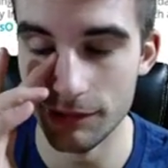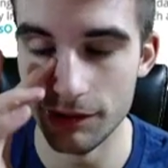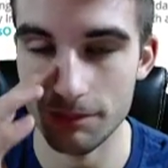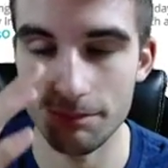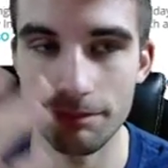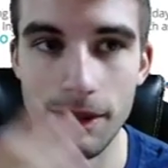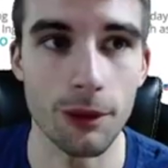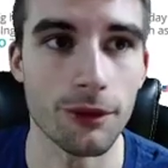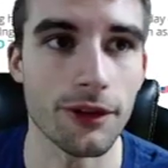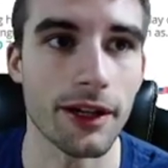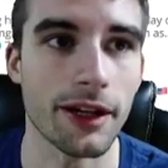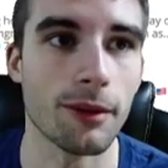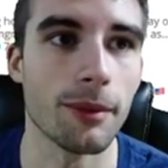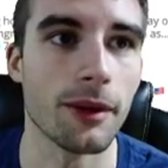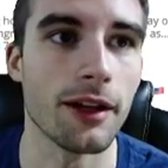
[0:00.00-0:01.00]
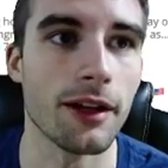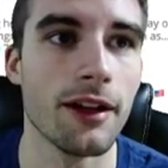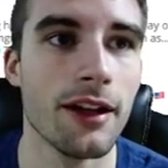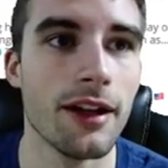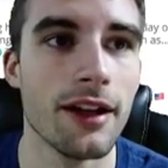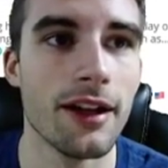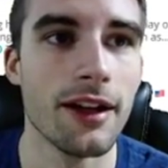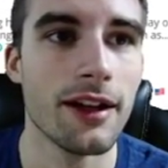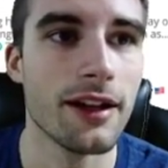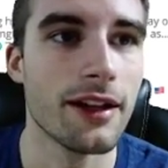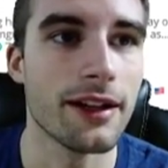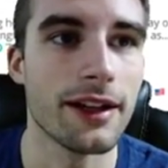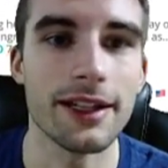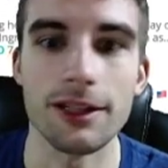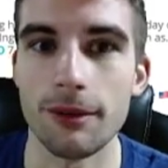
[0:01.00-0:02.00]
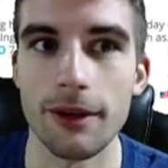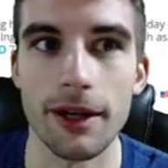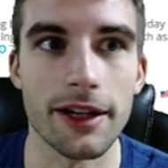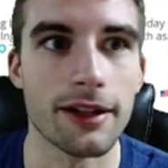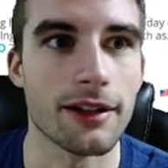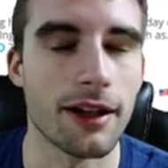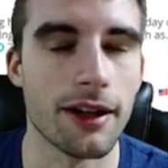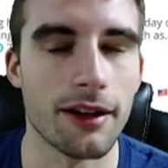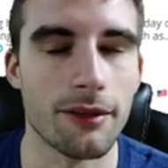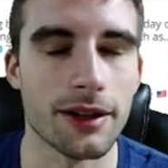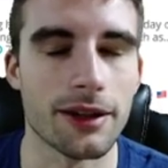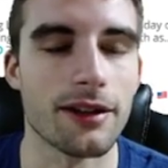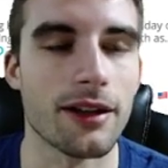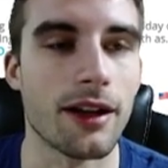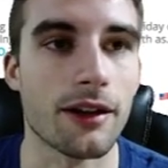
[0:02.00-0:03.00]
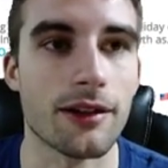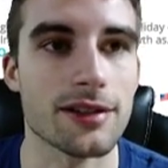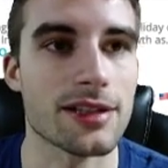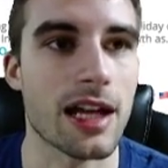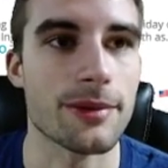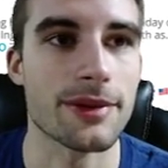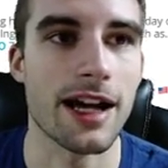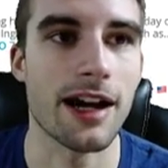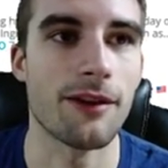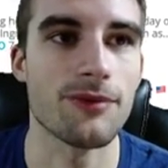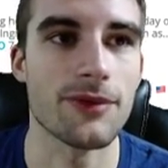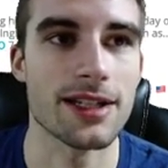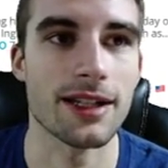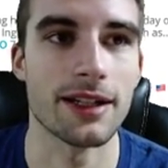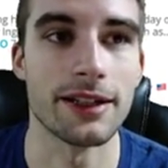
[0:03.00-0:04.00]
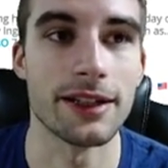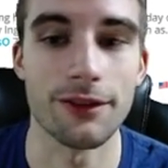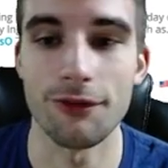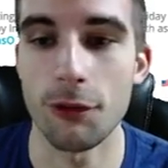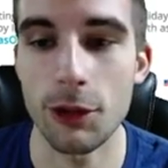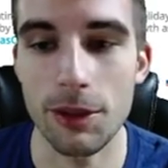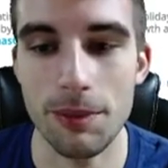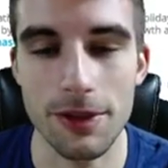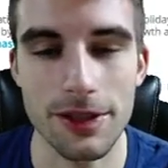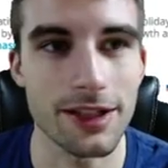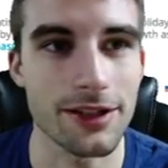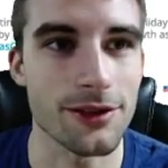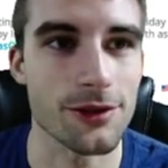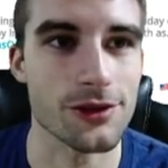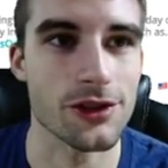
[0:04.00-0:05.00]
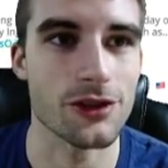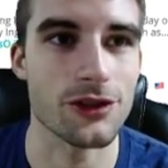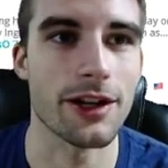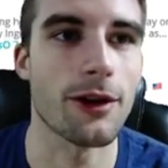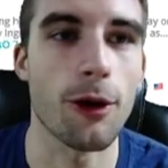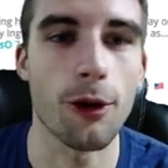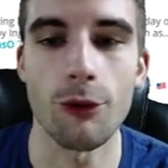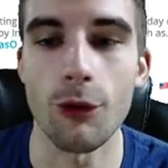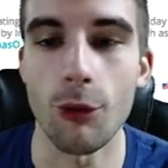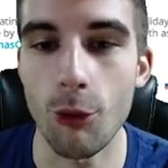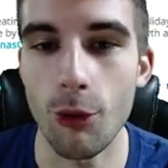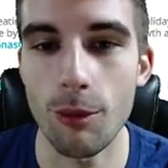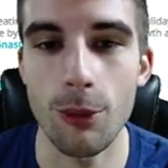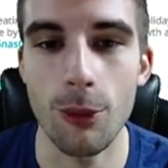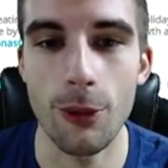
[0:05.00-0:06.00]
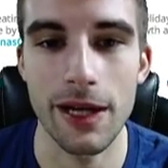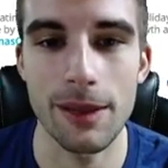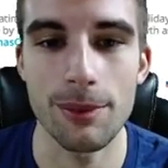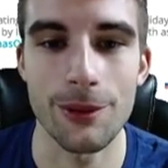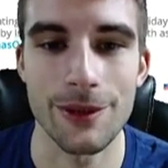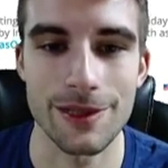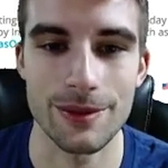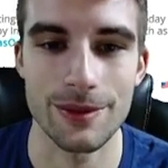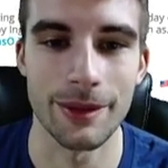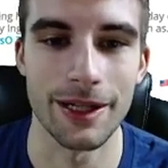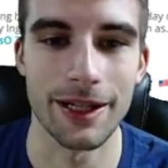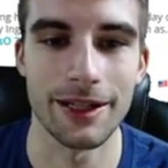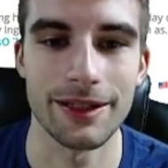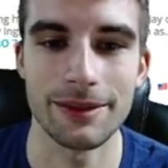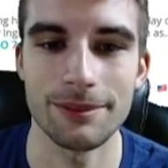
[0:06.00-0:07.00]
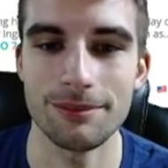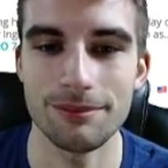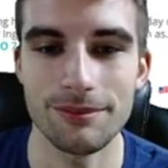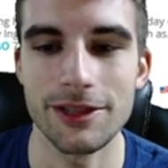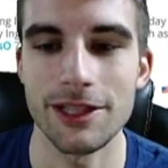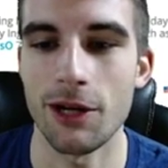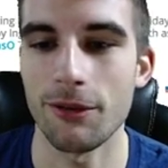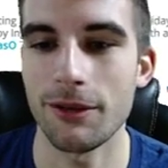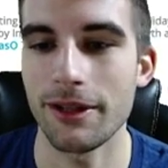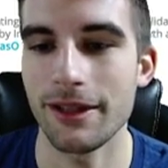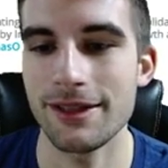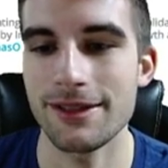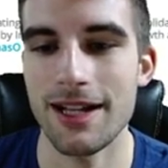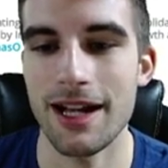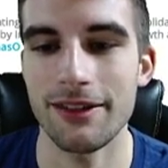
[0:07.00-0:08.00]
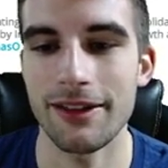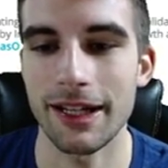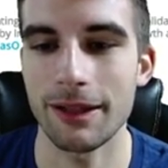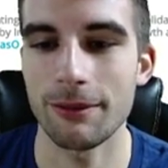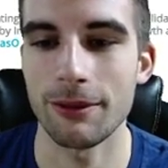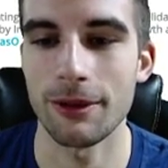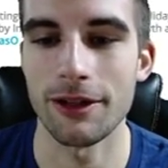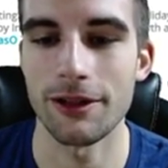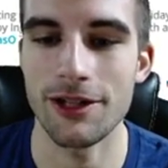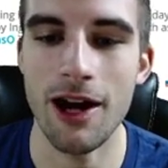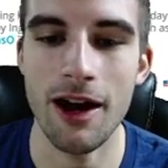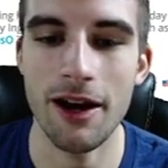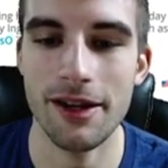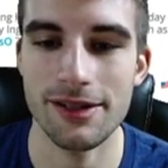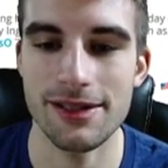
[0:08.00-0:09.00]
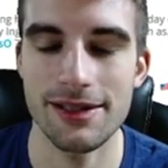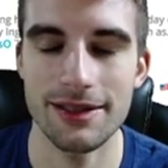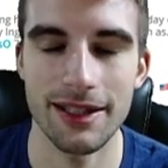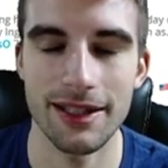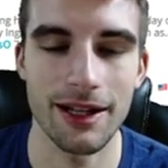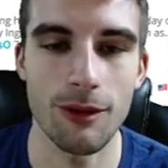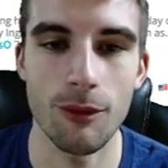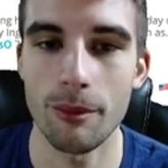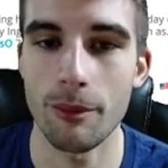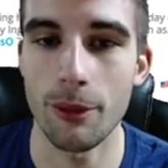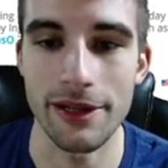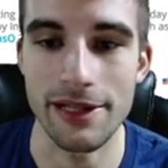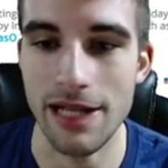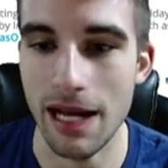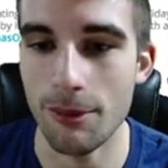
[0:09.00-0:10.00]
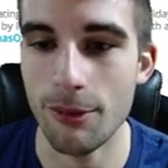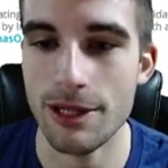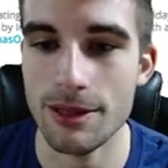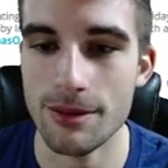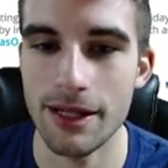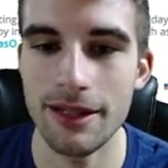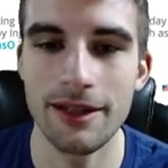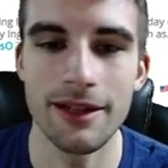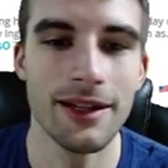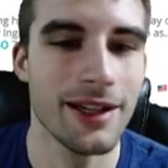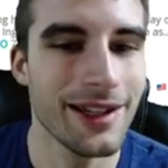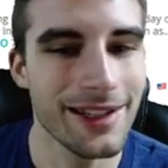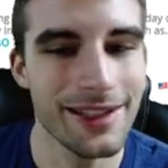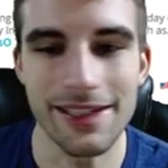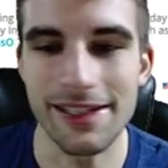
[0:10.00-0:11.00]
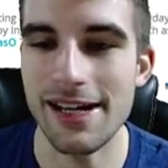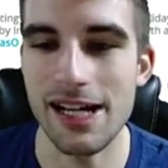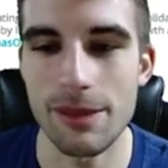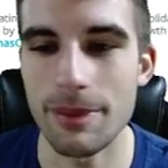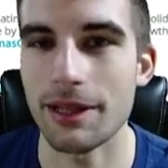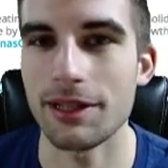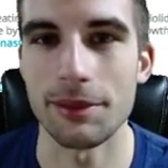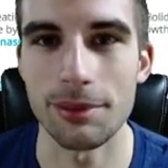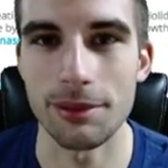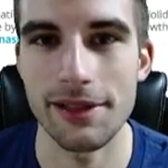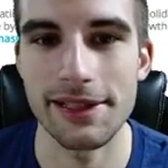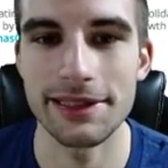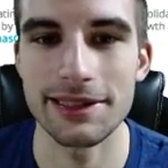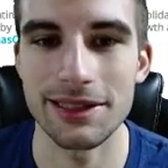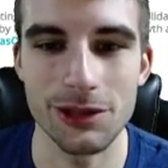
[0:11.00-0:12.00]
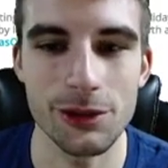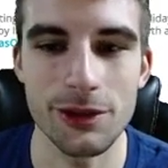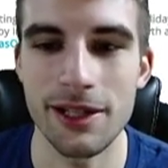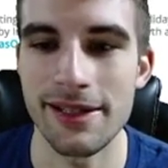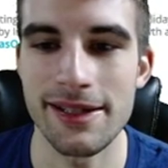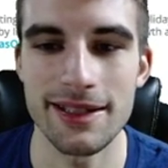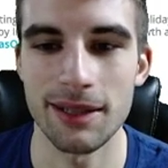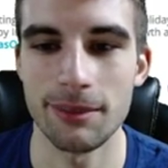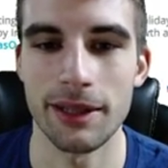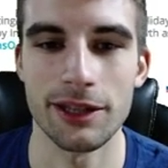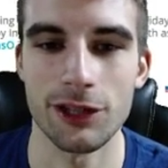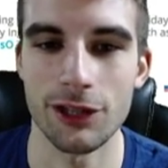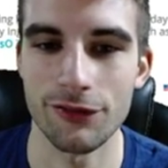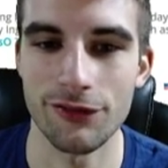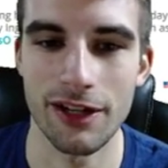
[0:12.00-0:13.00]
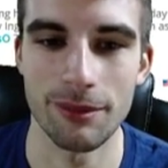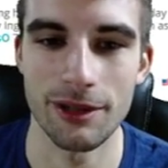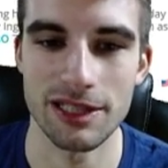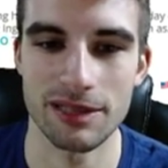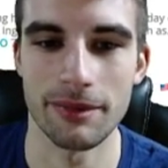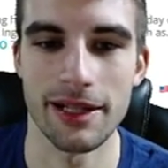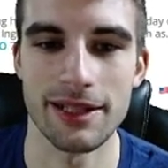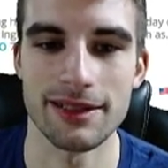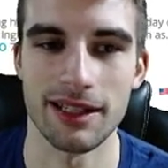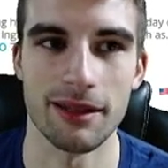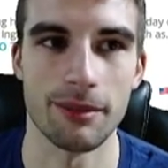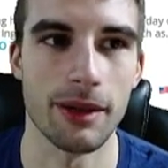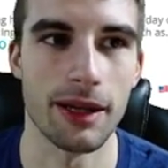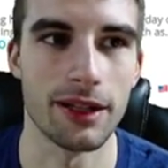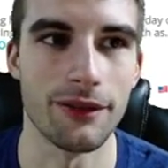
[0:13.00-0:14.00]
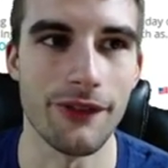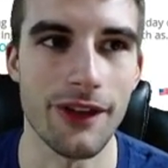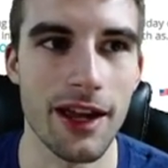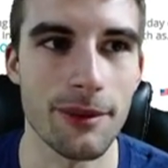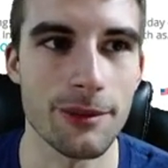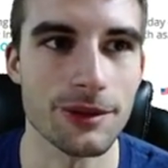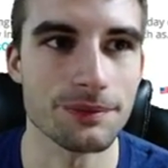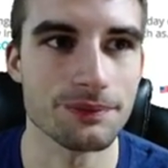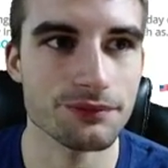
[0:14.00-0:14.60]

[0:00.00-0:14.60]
boned there, but either way, with Kristaps out, he's got a near 40% usage rate, over 1.8 points per minute, and he's not like where Giannis, he's like at 1.9 points per minute. He kind of barely plays. Luka, he's going to play 35 plus minutes in competitive games,